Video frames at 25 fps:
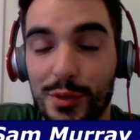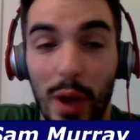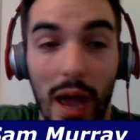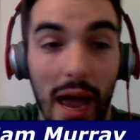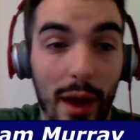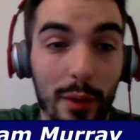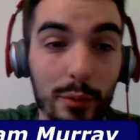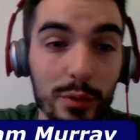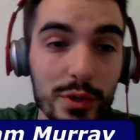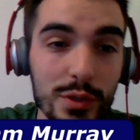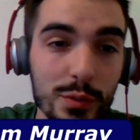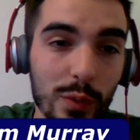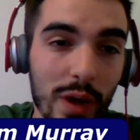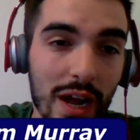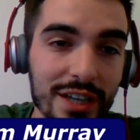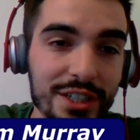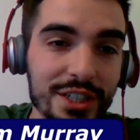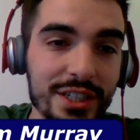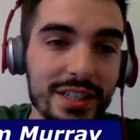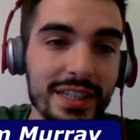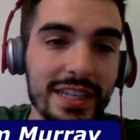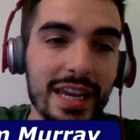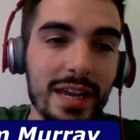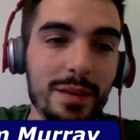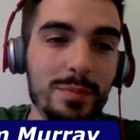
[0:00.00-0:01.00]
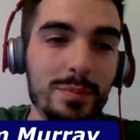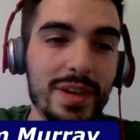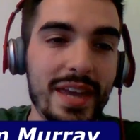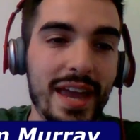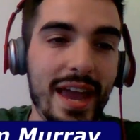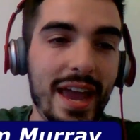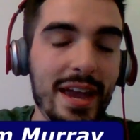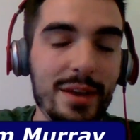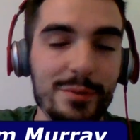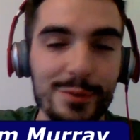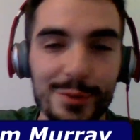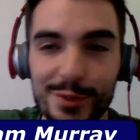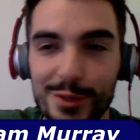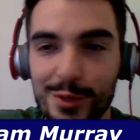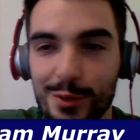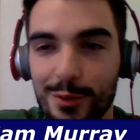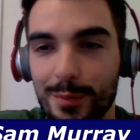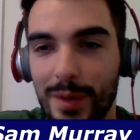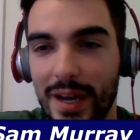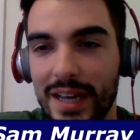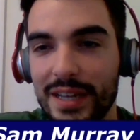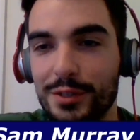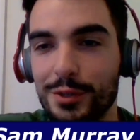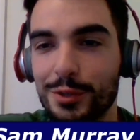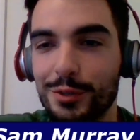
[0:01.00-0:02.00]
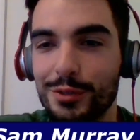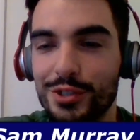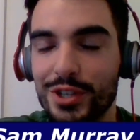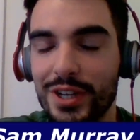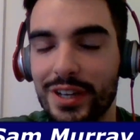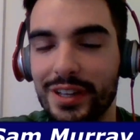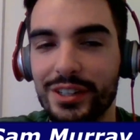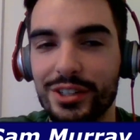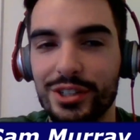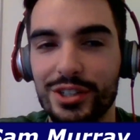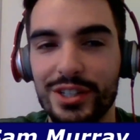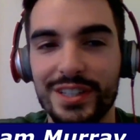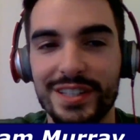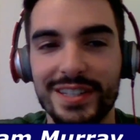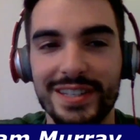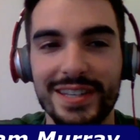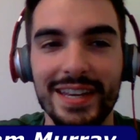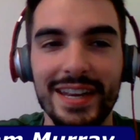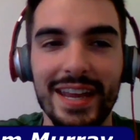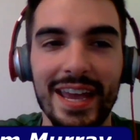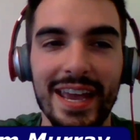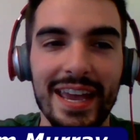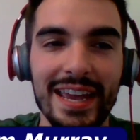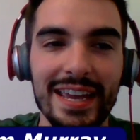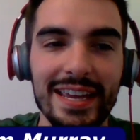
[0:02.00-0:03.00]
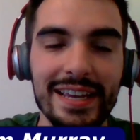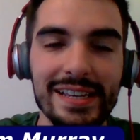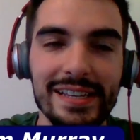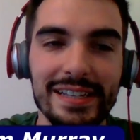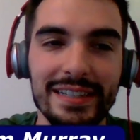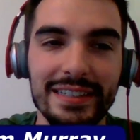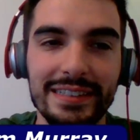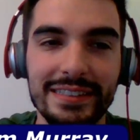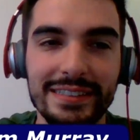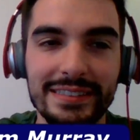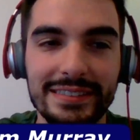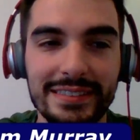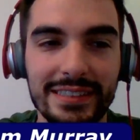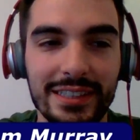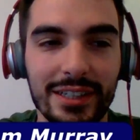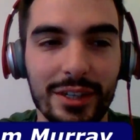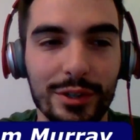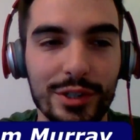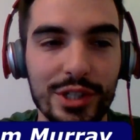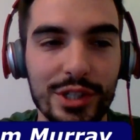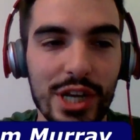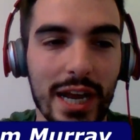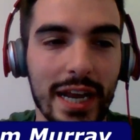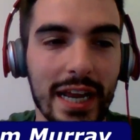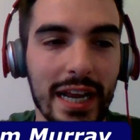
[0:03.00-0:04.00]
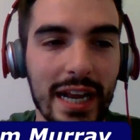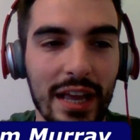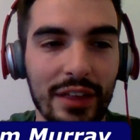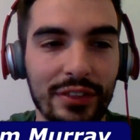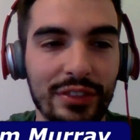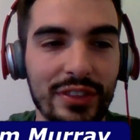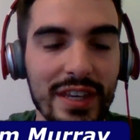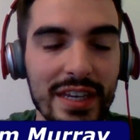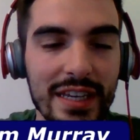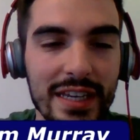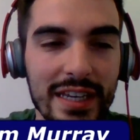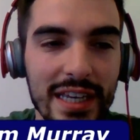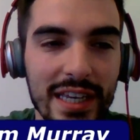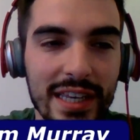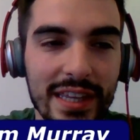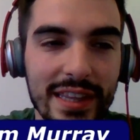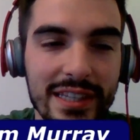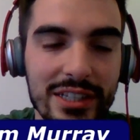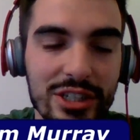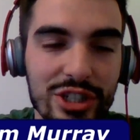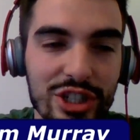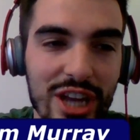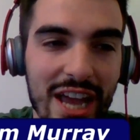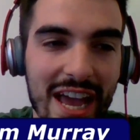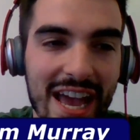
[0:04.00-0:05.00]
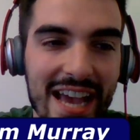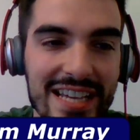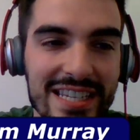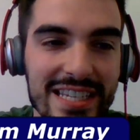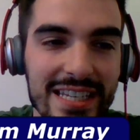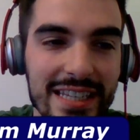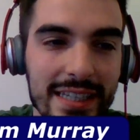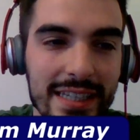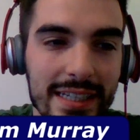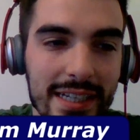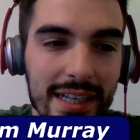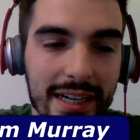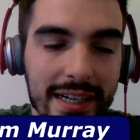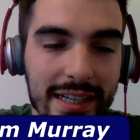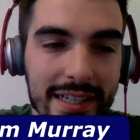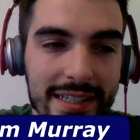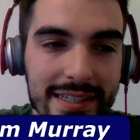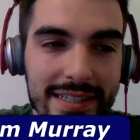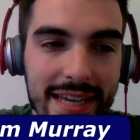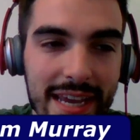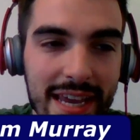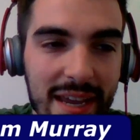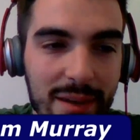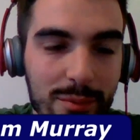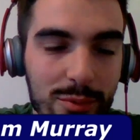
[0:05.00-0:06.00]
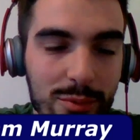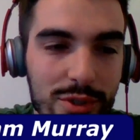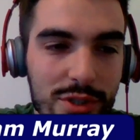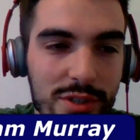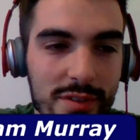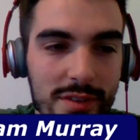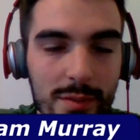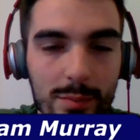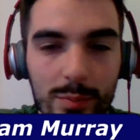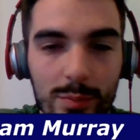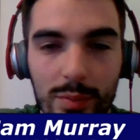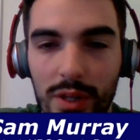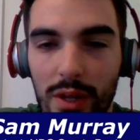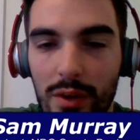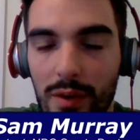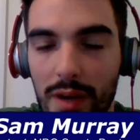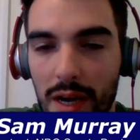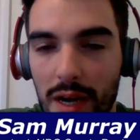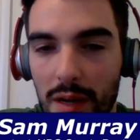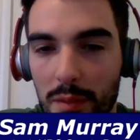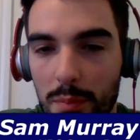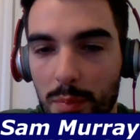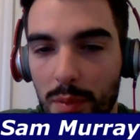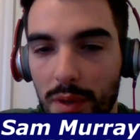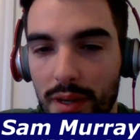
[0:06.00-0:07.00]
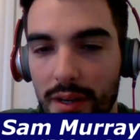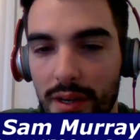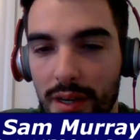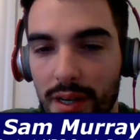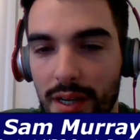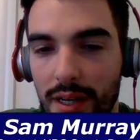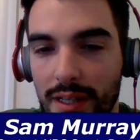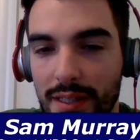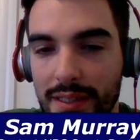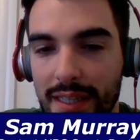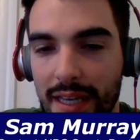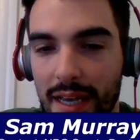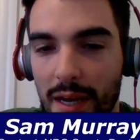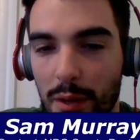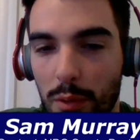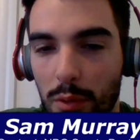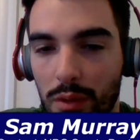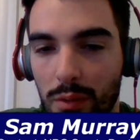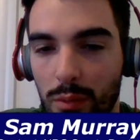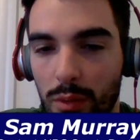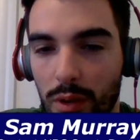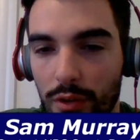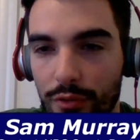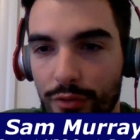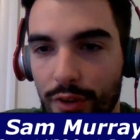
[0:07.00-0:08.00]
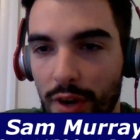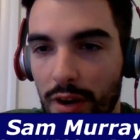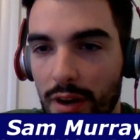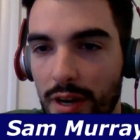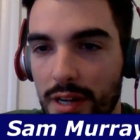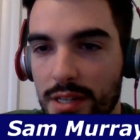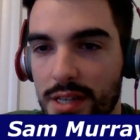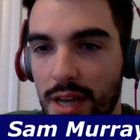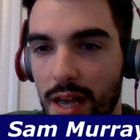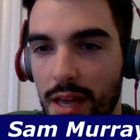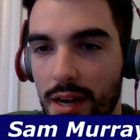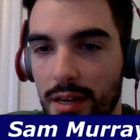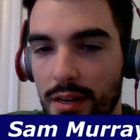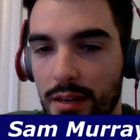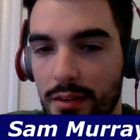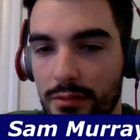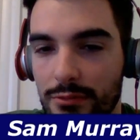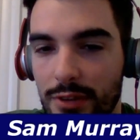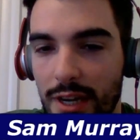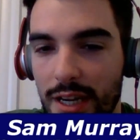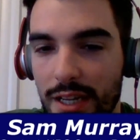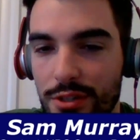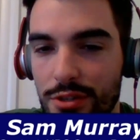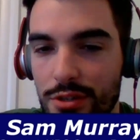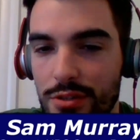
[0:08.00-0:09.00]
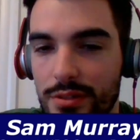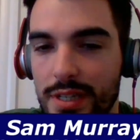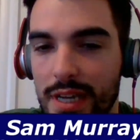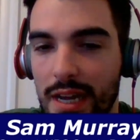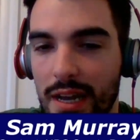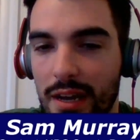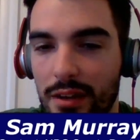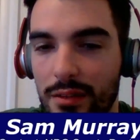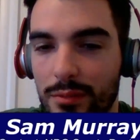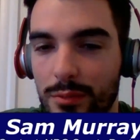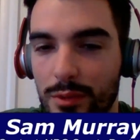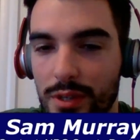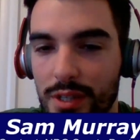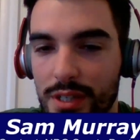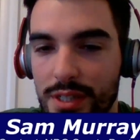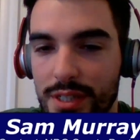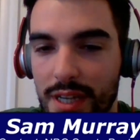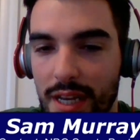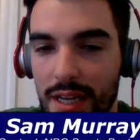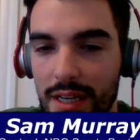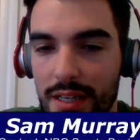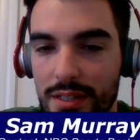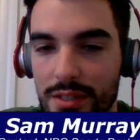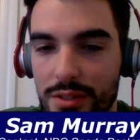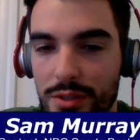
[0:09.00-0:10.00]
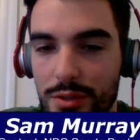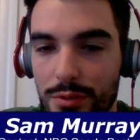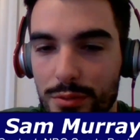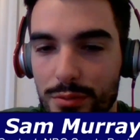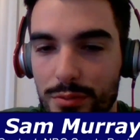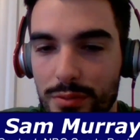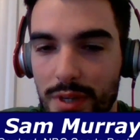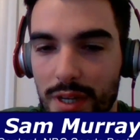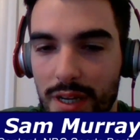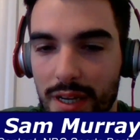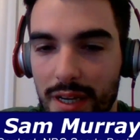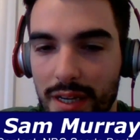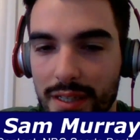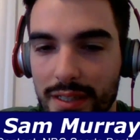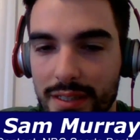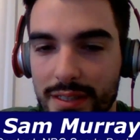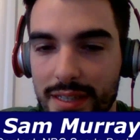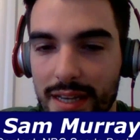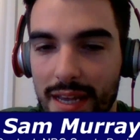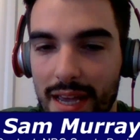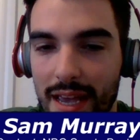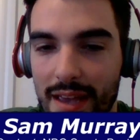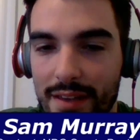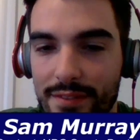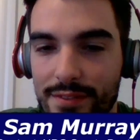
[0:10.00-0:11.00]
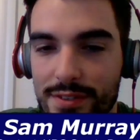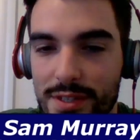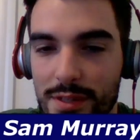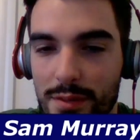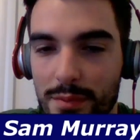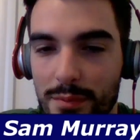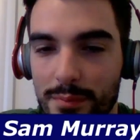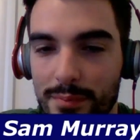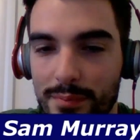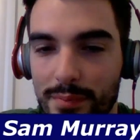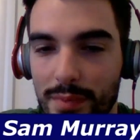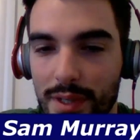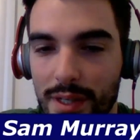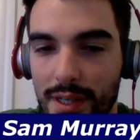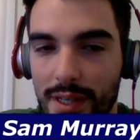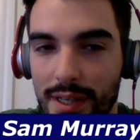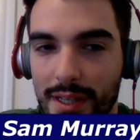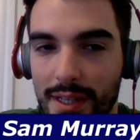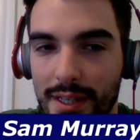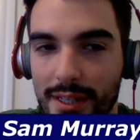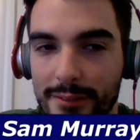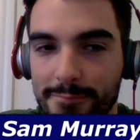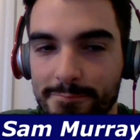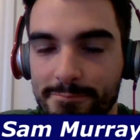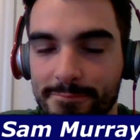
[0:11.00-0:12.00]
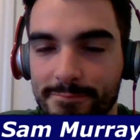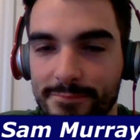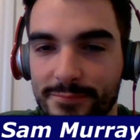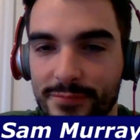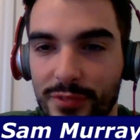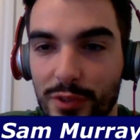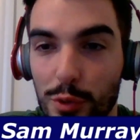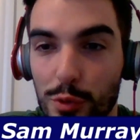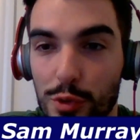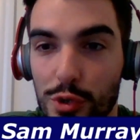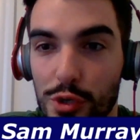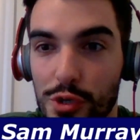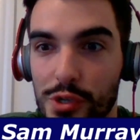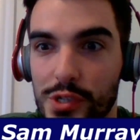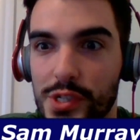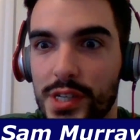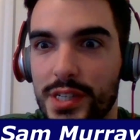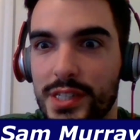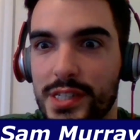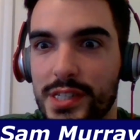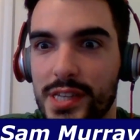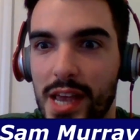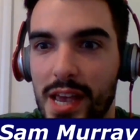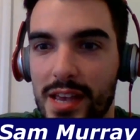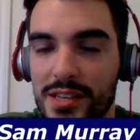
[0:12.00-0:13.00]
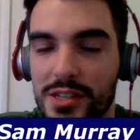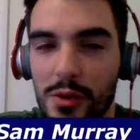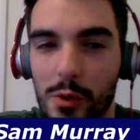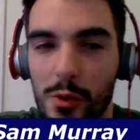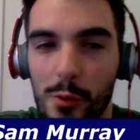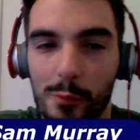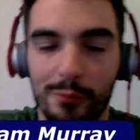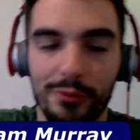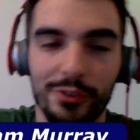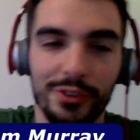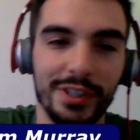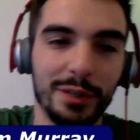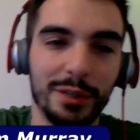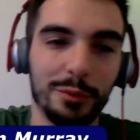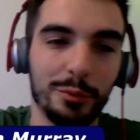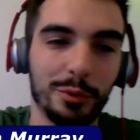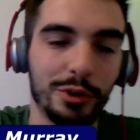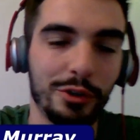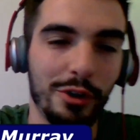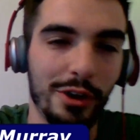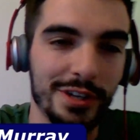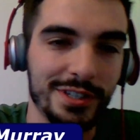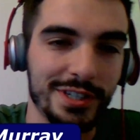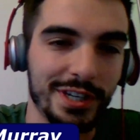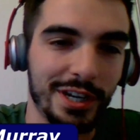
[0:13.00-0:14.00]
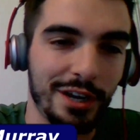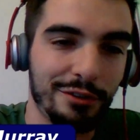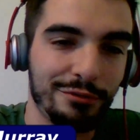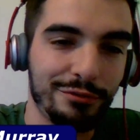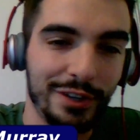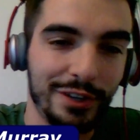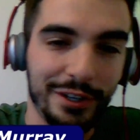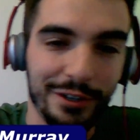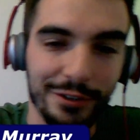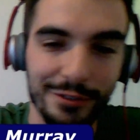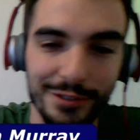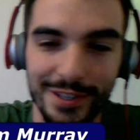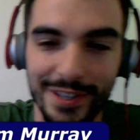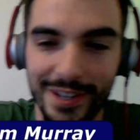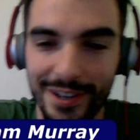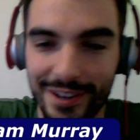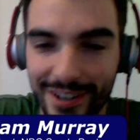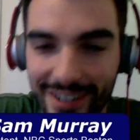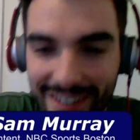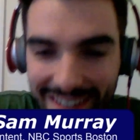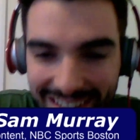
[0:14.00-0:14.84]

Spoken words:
was watching the NBA. I was doing my due diligence today, checking out the Jazz and the Nuggets game, which was a blowout. But, we're very excited in Ranger Town. We're excited to have some future success, hopefully. We're crossing our fingers there.